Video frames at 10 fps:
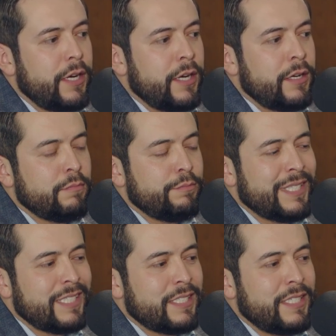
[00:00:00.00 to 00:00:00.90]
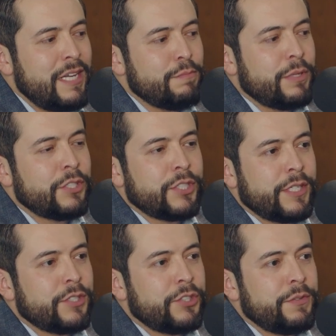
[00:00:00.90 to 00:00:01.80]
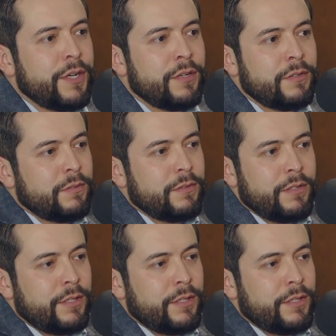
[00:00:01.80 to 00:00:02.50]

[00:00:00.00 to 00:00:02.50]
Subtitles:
but the state budget, as you know,